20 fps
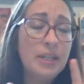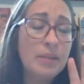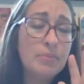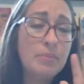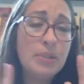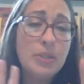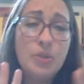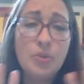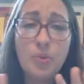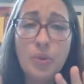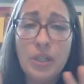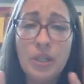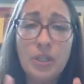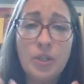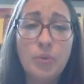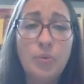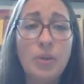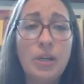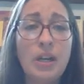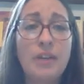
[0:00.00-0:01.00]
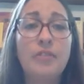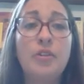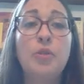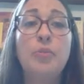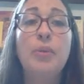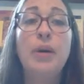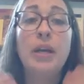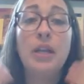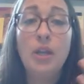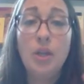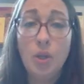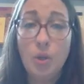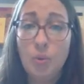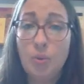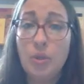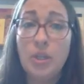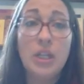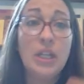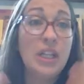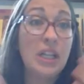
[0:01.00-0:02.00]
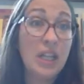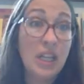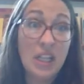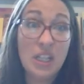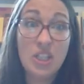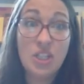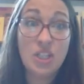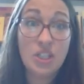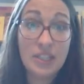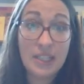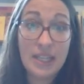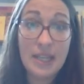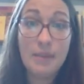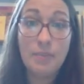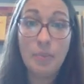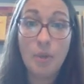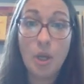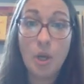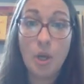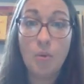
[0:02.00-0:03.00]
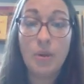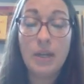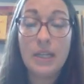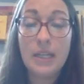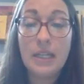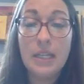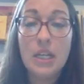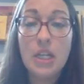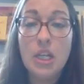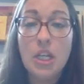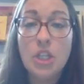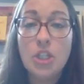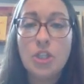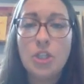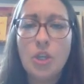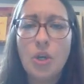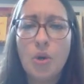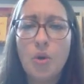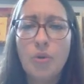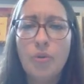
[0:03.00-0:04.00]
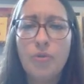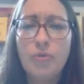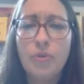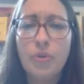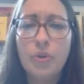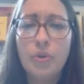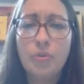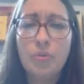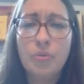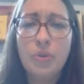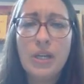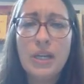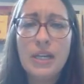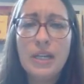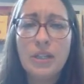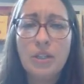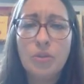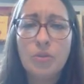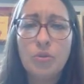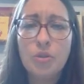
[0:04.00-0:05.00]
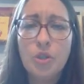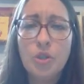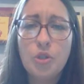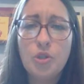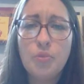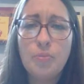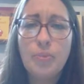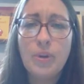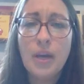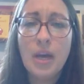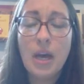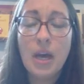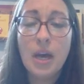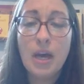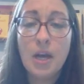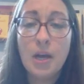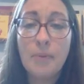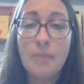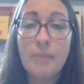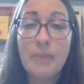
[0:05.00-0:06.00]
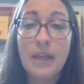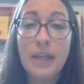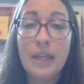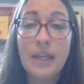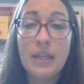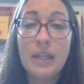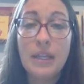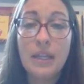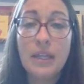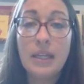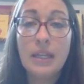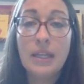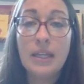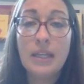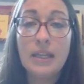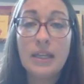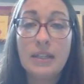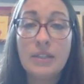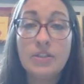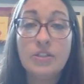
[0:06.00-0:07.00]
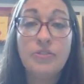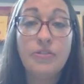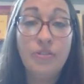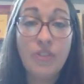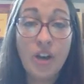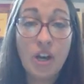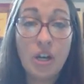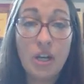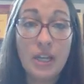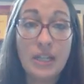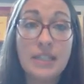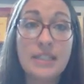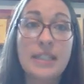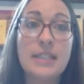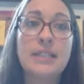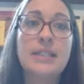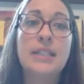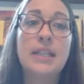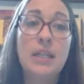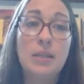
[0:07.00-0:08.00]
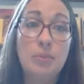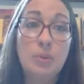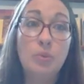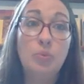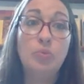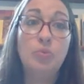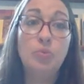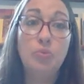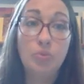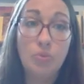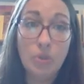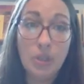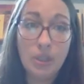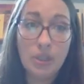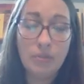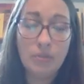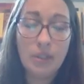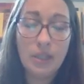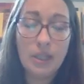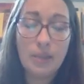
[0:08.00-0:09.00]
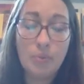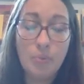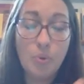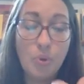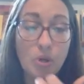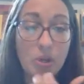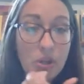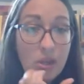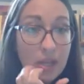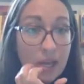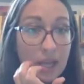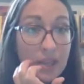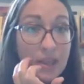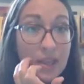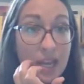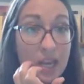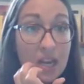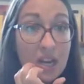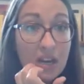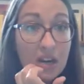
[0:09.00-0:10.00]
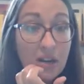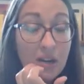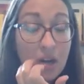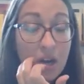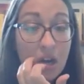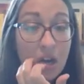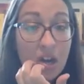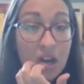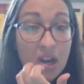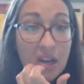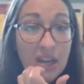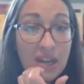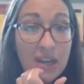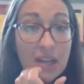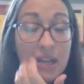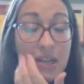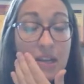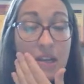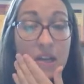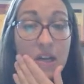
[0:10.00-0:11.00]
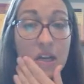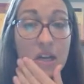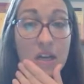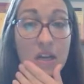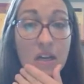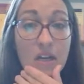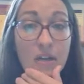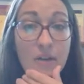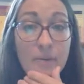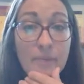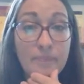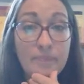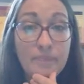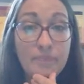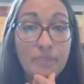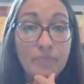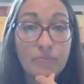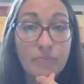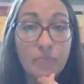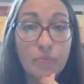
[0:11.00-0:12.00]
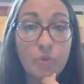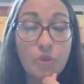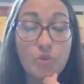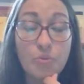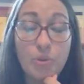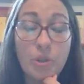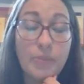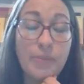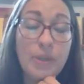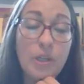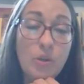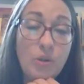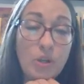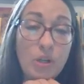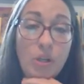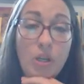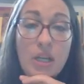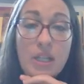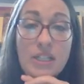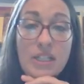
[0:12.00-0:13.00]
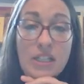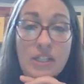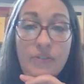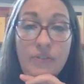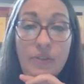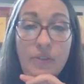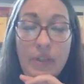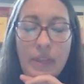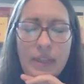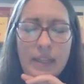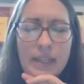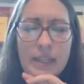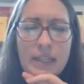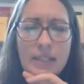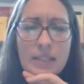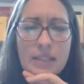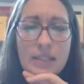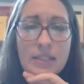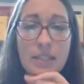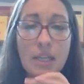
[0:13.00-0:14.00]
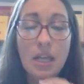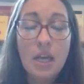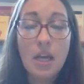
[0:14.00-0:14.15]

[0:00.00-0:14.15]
in between or whatever, but we're going to kind of just keep going. So for reading group and phonics, it's going to be really, really important that they are on because we're going to be doing all kinds of different things.